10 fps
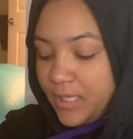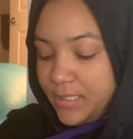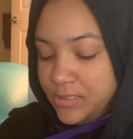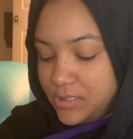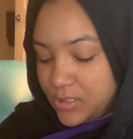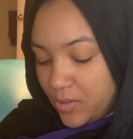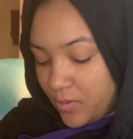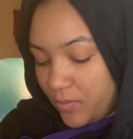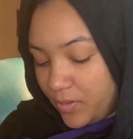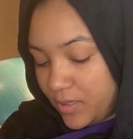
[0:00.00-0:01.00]
And
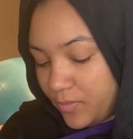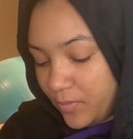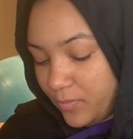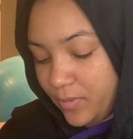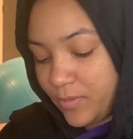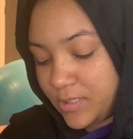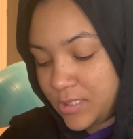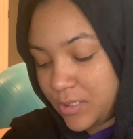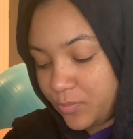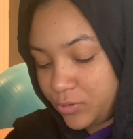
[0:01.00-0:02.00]
so when we went
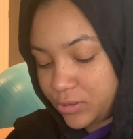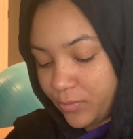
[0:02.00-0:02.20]
to Abuja,